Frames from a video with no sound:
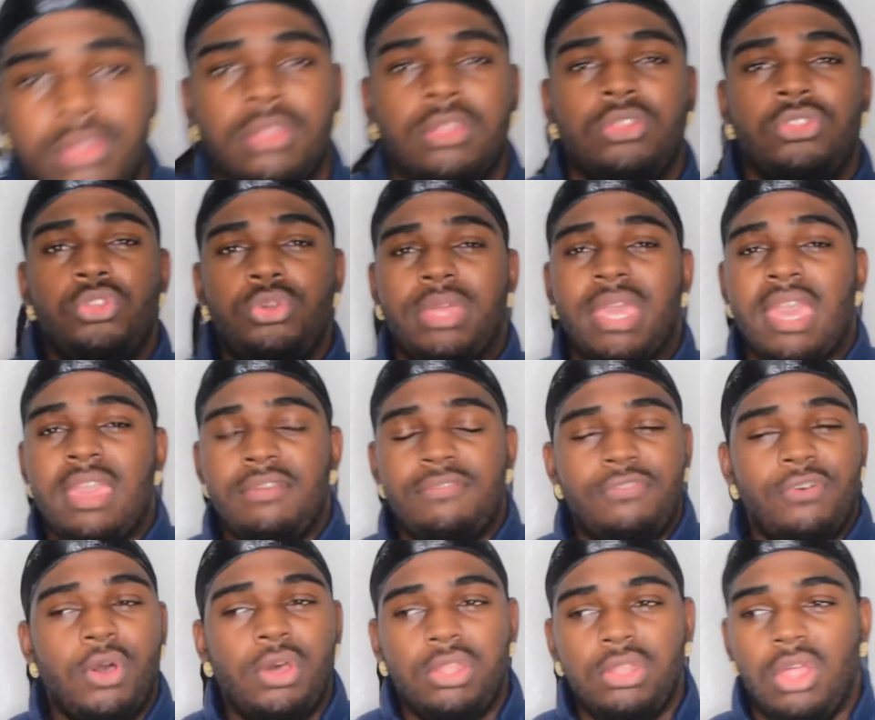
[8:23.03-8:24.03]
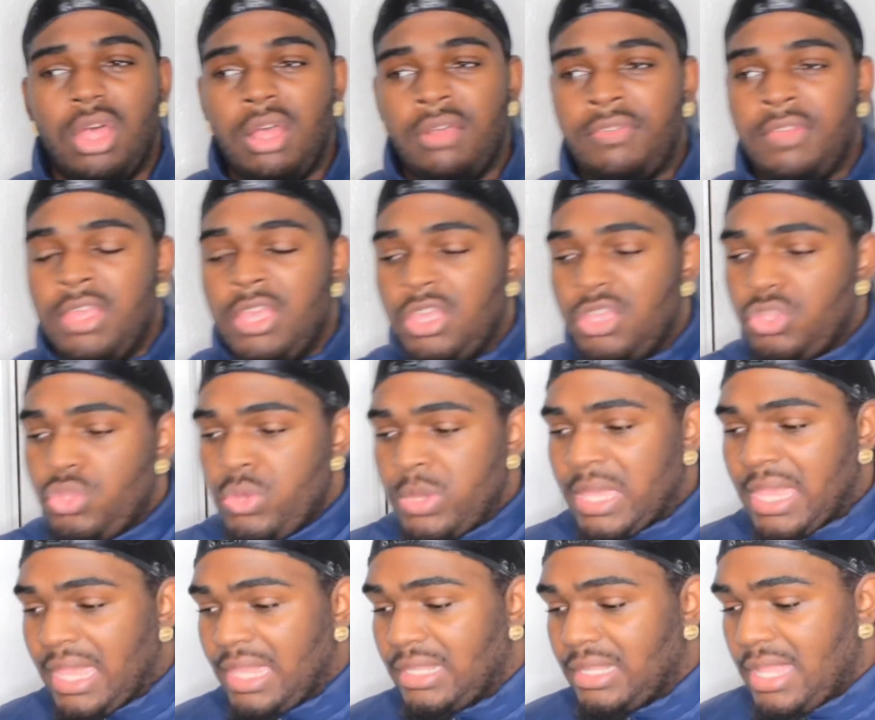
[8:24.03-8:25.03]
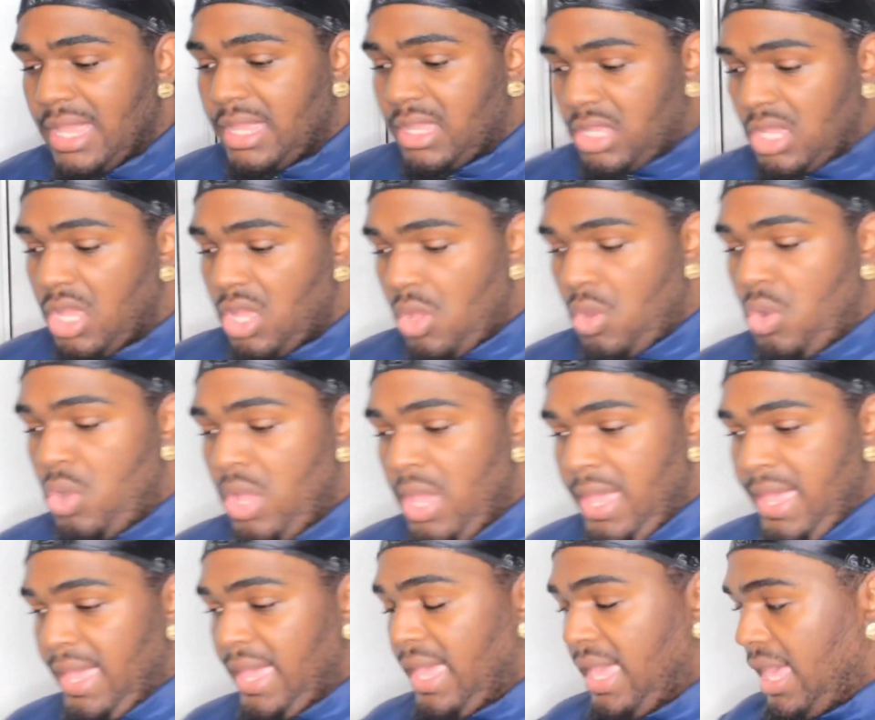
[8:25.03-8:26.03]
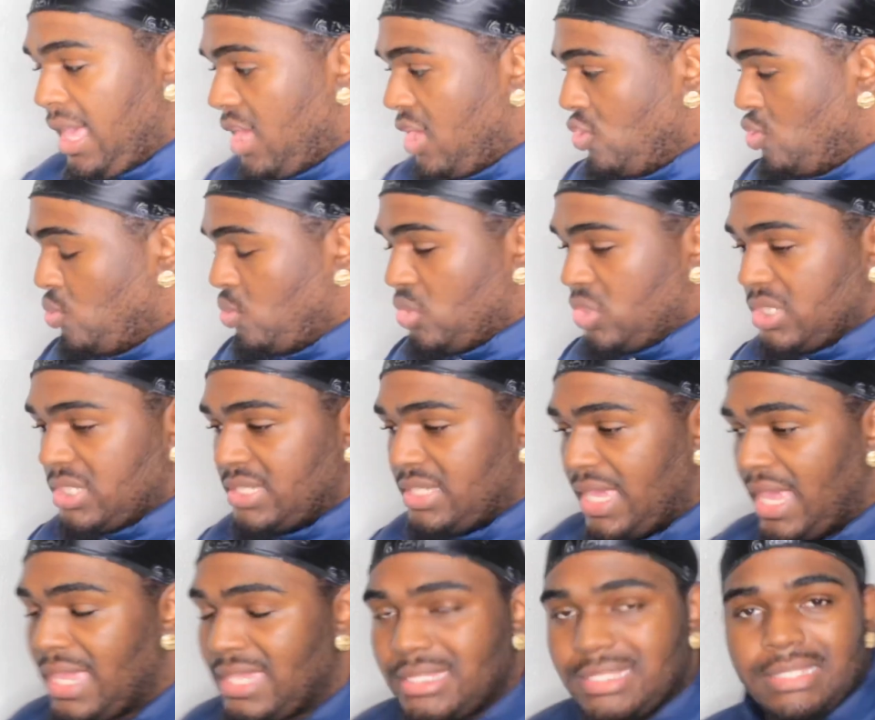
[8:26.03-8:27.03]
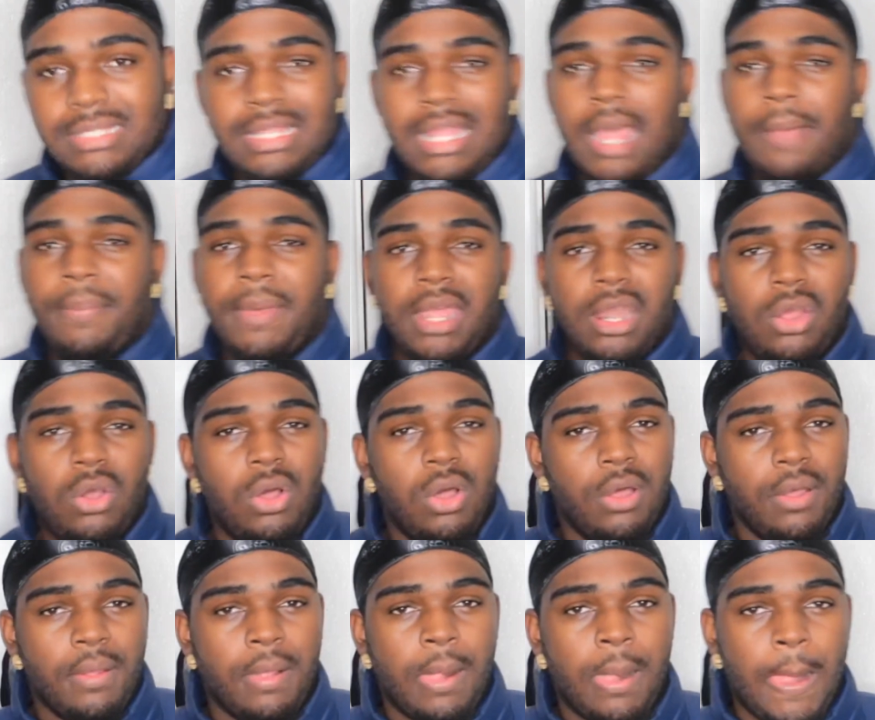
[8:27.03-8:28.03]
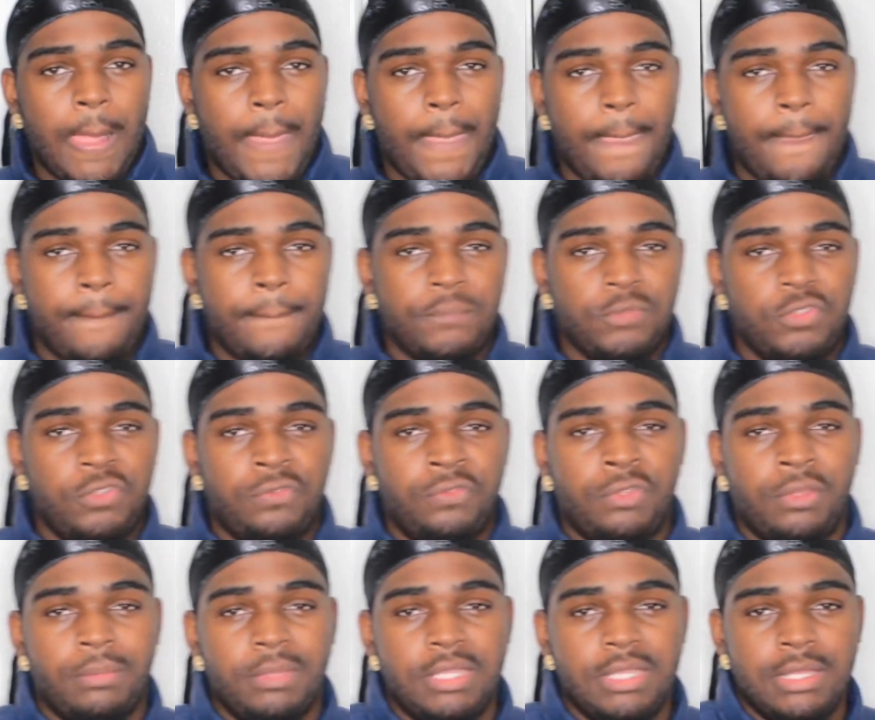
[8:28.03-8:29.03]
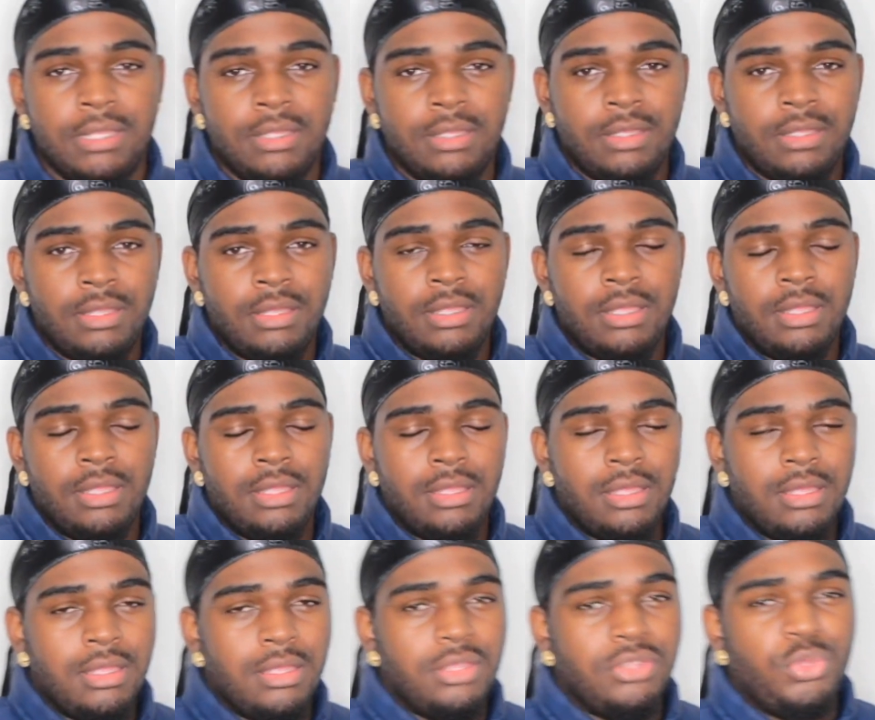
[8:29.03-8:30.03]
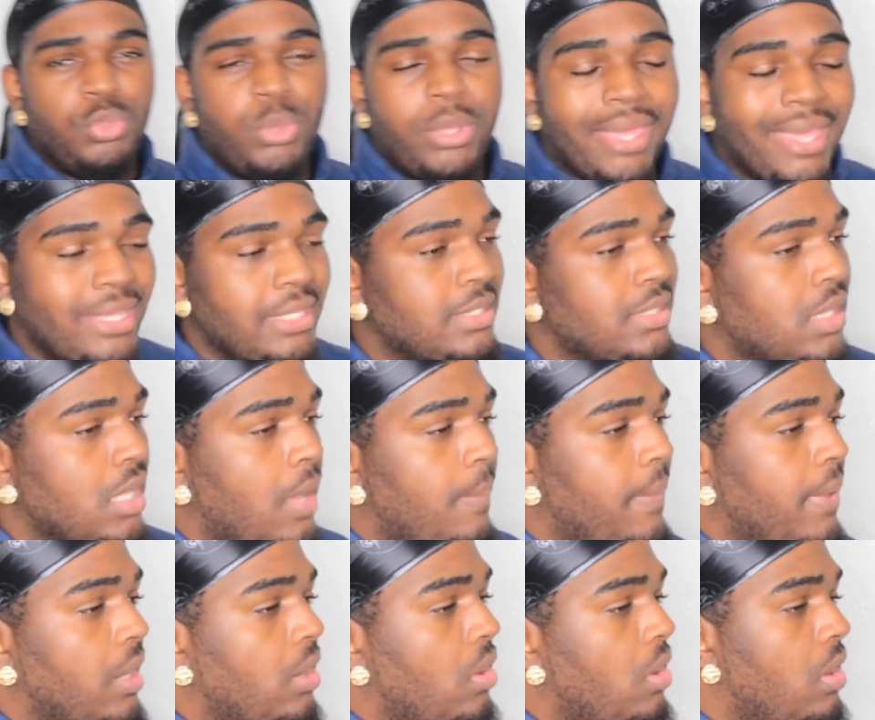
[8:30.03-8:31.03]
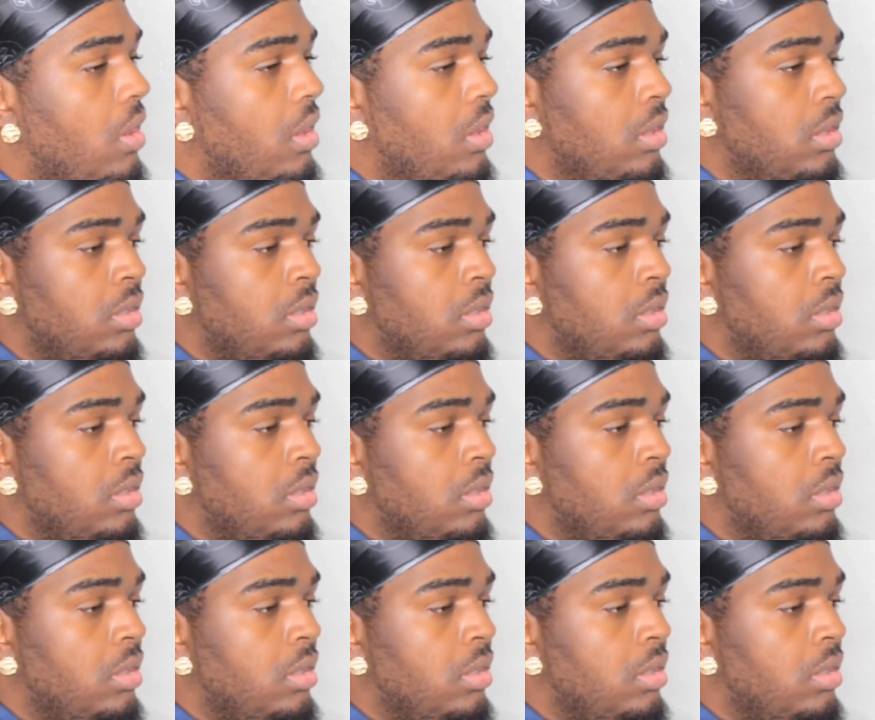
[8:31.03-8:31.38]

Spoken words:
You can't fall off, you can't let go, and you just can't stop at all. You feel me? You can't stop at all.